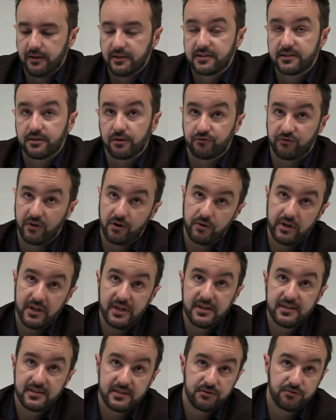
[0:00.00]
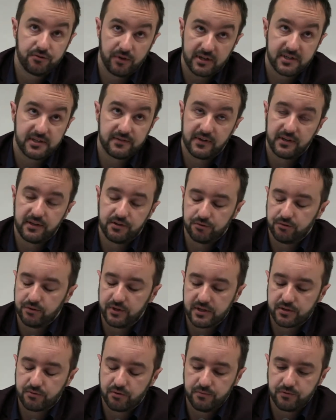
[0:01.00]
And it's not very easy to activate
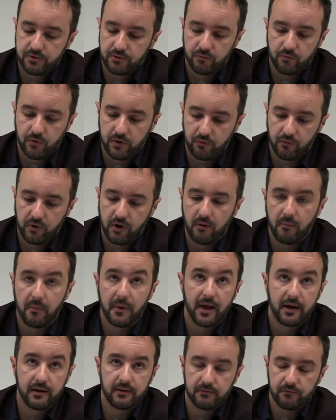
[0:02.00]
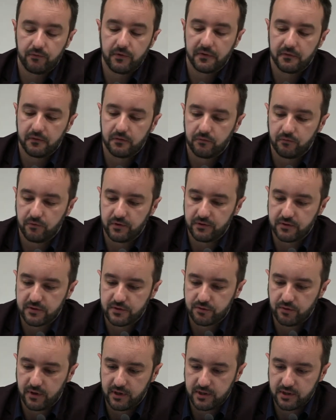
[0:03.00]
the audio description when we are blind
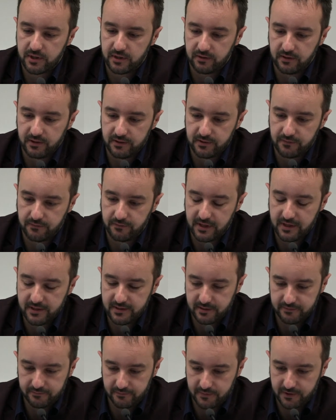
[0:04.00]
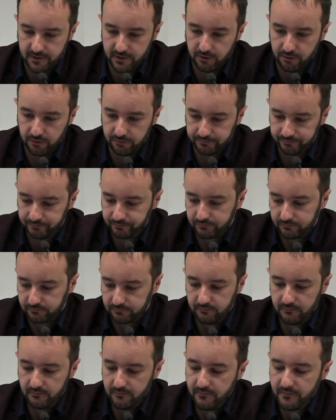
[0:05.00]
with a strange interface. So
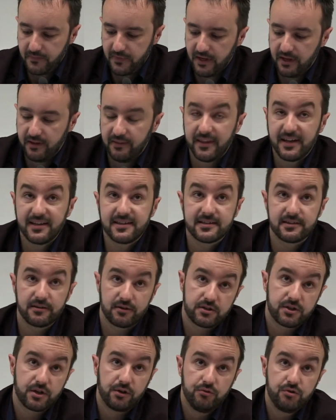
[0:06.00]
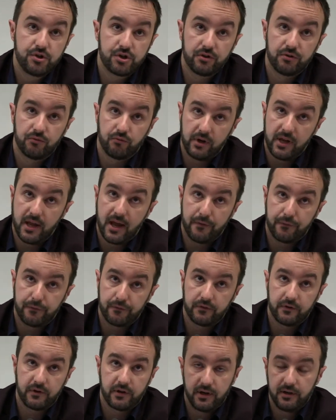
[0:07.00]
that's a solution we
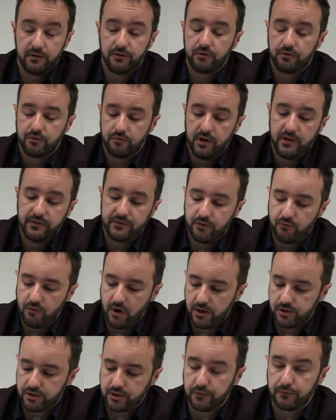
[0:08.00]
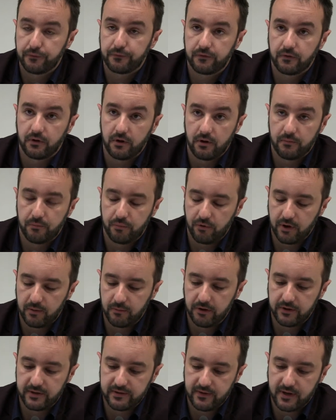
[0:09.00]
have in the range of
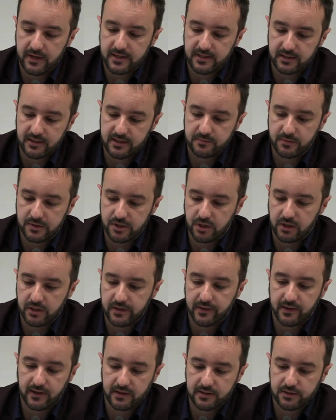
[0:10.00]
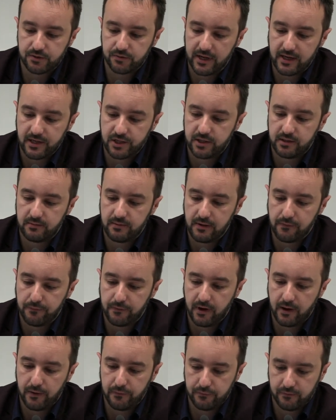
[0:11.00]
portable device, and especially thanks to
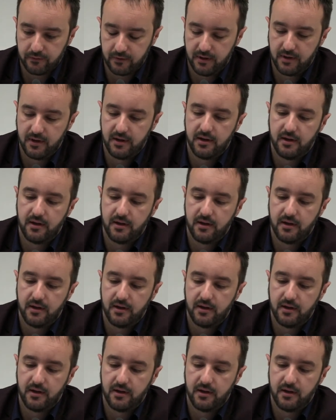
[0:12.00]
HTML5.